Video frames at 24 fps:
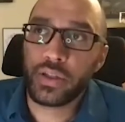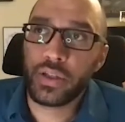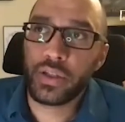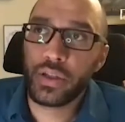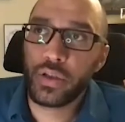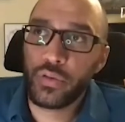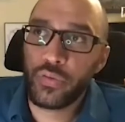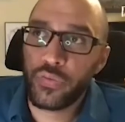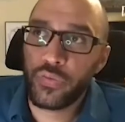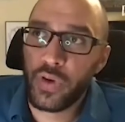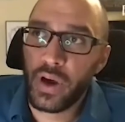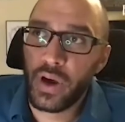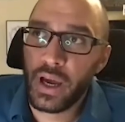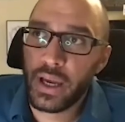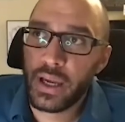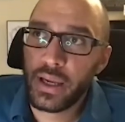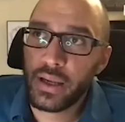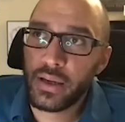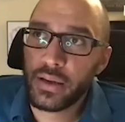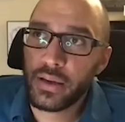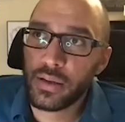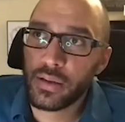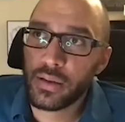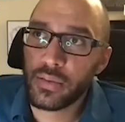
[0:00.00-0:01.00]
Do you
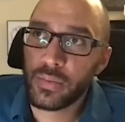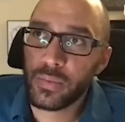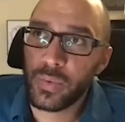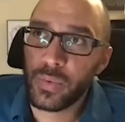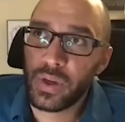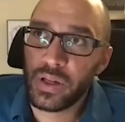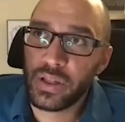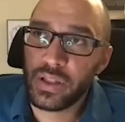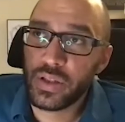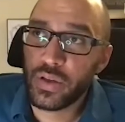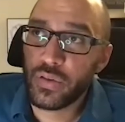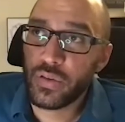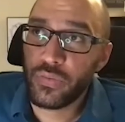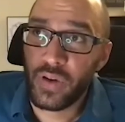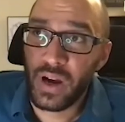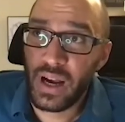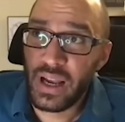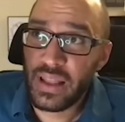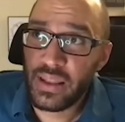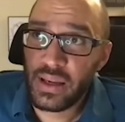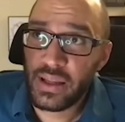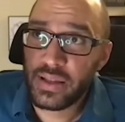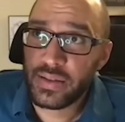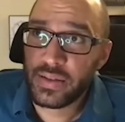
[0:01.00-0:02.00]
find do you
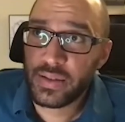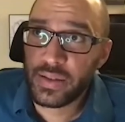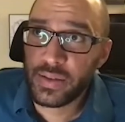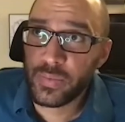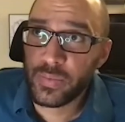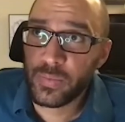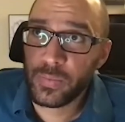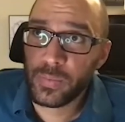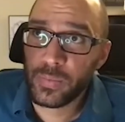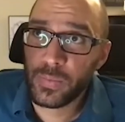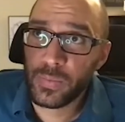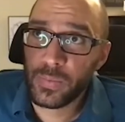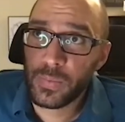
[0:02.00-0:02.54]
find that it's